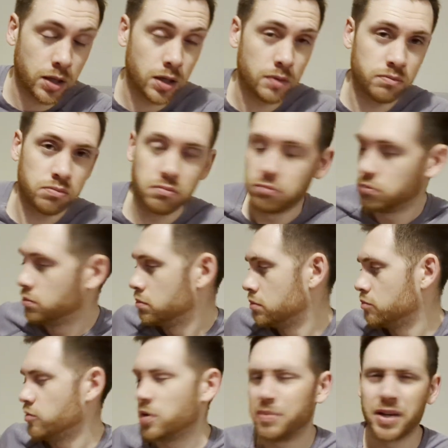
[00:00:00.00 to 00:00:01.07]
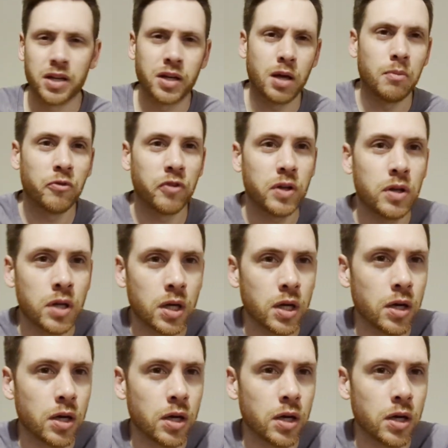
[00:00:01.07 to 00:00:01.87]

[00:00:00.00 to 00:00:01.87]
They're pretty big and comfy.